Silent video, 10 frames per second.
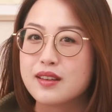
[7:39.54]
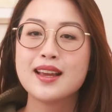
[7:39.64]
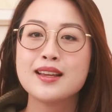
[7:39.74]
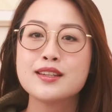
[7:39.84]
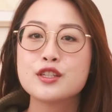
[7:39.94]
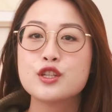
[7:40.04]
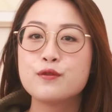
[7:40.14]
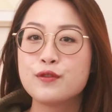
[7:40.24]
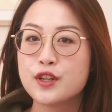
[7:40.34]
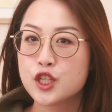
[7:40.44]
And to
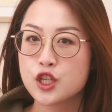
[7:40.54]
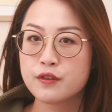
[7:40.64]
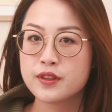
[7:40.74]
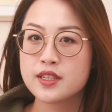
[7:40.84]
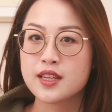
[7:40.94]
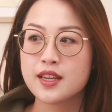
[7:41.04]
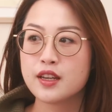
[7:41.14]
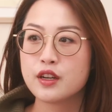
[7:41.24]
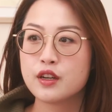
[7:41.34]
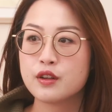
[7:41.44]
finish off the day
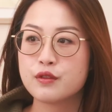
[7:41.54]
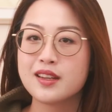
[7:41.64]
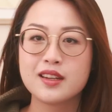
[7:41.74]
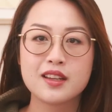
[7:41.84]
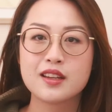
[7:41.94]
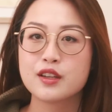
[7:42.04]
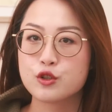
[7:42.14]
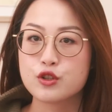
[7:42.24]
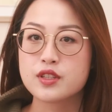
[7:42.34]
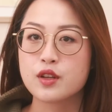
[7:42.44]
of eating
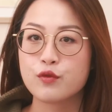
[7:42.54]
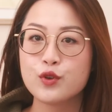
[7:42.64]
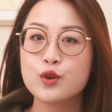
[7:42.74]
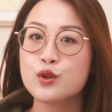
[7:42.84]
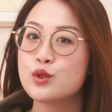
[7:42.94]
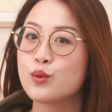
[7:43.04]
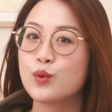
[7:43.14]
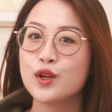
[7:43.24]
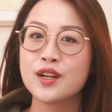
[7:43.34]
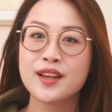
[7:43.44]
interesting foods,
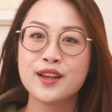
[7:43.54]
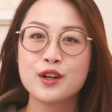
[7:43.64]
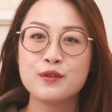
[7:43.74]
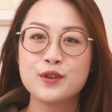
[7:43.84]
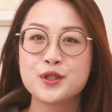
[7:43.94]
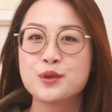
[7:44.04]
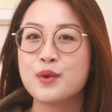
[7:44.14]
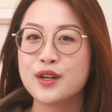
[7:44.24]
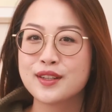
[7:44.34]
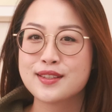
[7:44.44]
we're gonna head over to
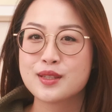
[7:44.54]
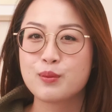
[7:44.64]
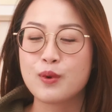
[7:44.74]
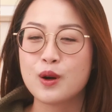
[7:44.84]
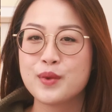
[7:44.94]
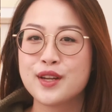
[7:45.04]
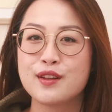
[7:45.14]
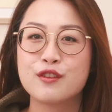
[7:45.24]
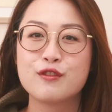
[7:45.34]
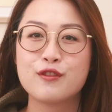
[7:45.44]
Monica's apartment
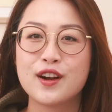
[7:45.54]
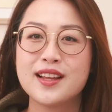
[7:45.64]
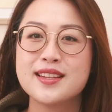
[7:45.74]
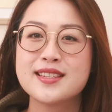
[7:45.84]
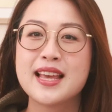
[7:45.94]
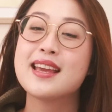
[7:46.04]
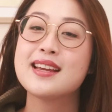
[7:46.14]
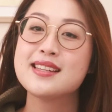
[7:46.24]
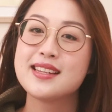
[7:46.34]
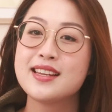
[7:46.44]
and friends
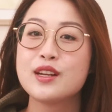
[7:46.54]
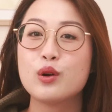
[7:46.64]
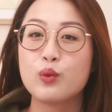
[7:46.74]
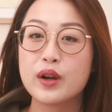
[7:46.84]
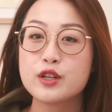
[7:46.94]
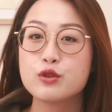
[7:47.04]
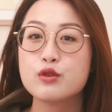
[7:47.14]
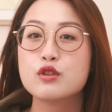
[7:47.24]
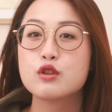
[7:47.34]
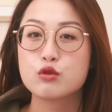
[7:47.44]
and eat
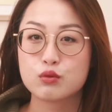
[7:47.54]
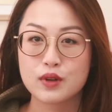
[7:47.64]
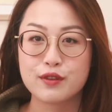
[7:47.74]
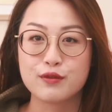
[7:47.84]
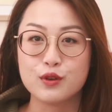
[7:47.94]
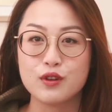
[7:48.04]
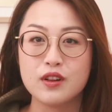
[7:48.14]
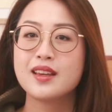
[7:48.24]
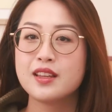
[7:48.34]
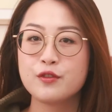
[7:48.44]
Rachel's Trifle.
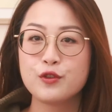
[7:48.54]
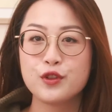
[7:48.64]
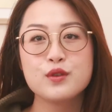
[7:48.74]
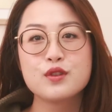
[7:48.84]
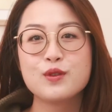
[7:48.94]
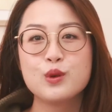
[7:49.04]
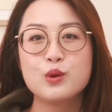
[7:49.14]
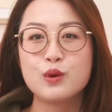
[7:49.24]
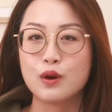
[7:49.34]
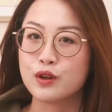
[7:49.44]
And for those of you
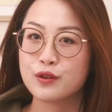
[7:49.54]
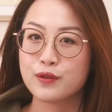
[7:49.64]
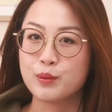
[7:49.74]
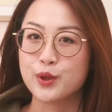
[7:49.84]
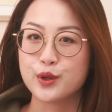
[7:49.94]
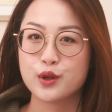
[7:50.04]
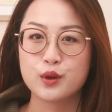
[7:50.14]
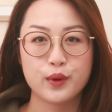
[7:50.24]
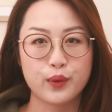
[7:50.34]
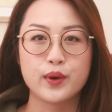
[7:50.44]
who aren't familiar
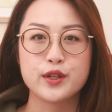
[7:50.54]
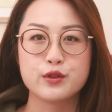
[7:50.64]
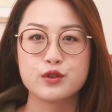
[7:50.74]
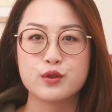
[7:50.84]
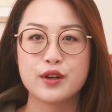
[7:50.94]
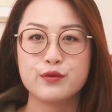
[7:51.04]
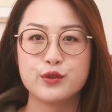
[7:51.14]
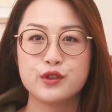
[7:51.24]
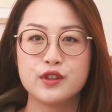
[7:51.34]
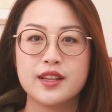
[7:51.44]
with Rachel's
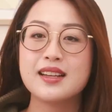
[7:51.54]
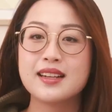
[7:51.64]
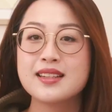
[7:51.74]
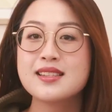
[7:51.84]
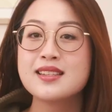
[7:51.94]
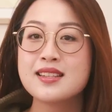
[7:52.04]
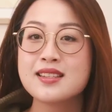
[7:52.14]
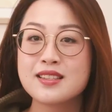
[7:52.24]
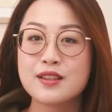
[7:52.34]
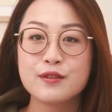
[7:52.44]
Trifle, it
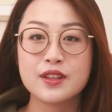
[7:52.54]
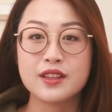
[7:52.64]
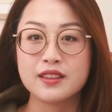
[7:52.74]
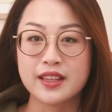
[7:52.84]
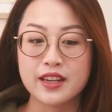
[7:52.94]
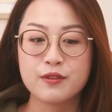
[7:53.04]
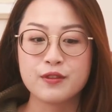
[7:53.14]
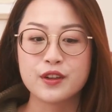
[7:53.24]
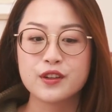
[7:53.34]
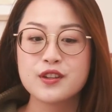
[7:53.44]
consists of
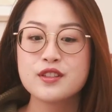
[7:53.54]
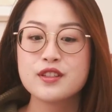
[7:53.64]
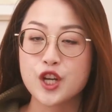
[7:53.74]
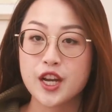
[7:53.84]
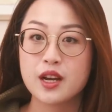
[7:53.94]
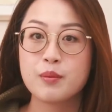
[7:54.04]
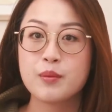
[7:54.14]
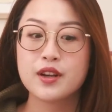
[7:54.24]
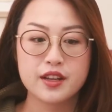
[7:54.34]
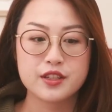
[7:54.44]
ladyfingers, jam,
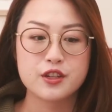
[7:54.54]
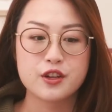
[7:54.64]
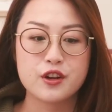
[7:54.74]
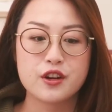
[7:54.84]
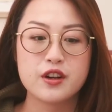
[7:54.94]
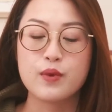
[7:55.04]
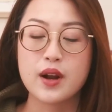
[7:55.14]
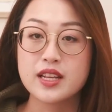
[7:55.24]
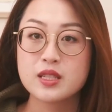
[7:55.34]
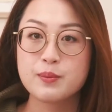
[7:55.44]
custard,
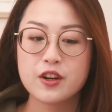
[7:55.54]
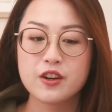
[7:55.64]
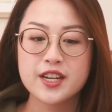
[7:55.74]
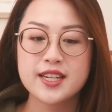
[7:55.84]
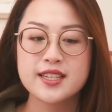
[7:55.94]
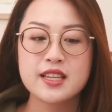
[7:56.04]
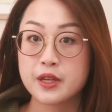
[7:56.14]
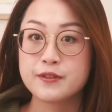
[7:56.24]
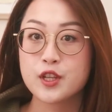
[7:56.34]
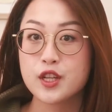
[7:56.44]
raspberries,
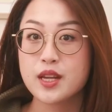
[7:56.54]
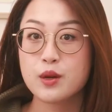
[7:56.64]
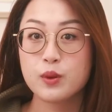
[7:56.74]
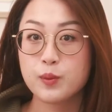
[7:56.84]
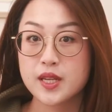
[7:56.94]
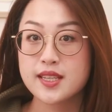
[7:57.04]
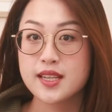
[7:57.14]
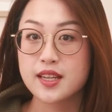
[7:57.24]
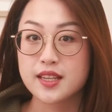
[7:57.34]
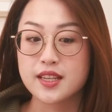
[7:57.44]
beef sauteed with peas and
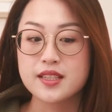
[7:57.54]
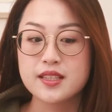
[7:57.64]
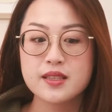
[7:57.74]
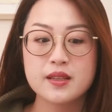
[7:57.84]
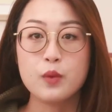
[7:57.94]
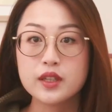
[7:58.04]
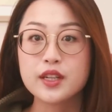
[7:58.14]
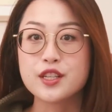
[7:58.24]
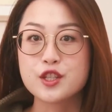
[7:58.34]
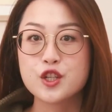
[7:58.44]
onions, more
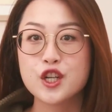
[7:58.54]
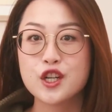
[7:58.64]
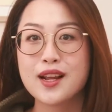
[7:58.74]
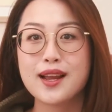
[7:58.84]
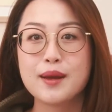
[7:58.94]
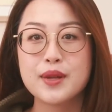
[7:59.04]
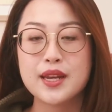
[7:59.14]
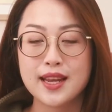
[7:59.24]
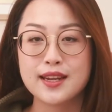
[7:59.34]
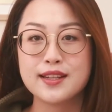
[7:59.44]
custard,
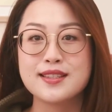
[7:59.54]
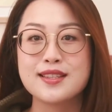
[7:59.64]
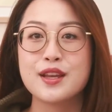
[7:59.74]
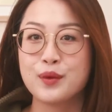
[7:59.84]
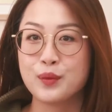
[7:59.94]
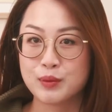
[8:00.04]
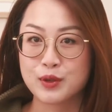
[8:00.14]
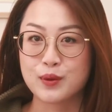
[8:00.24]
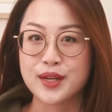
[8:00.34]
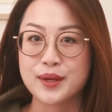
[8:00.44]
bananas, and whipped
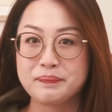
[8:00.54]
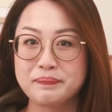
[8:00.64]
cream.